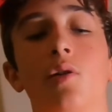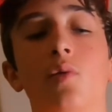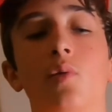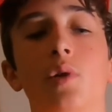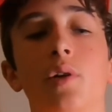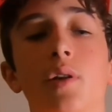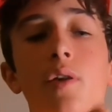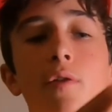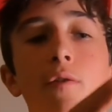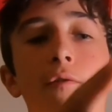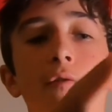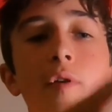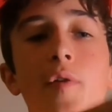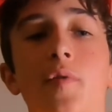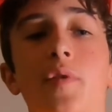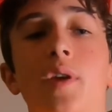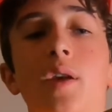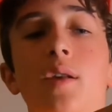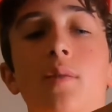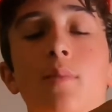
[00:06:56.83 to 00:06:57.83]
with
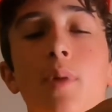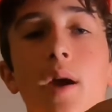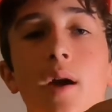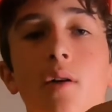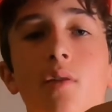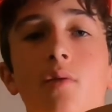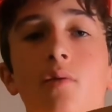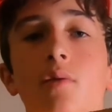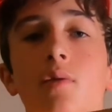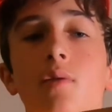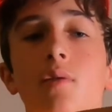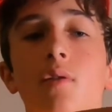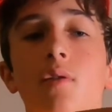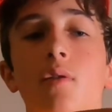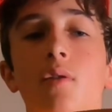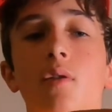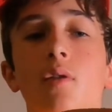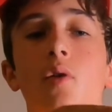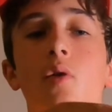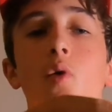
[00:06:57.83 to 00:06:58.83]
15-pound
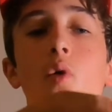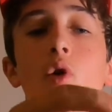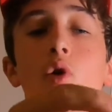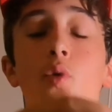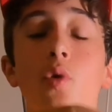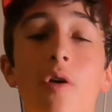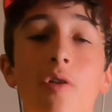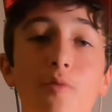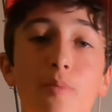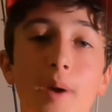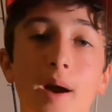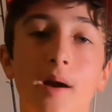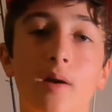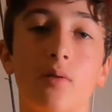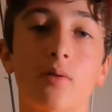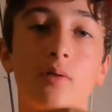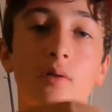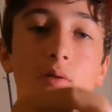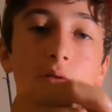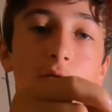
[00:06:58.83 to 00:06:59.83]
or
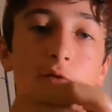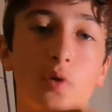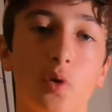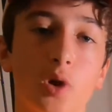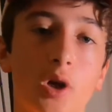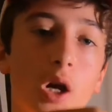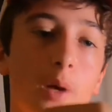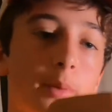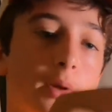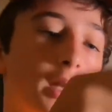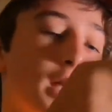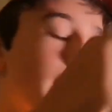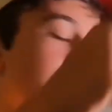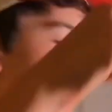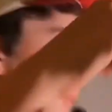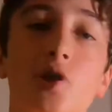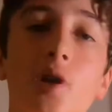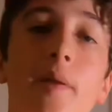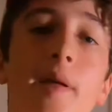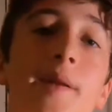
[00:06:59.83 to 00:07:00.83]
12-pound fluorocarbon
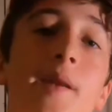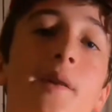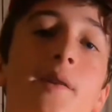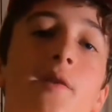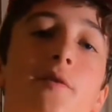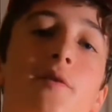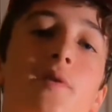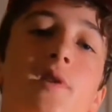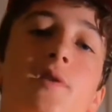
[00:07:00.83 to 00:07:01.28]
line. So that does it for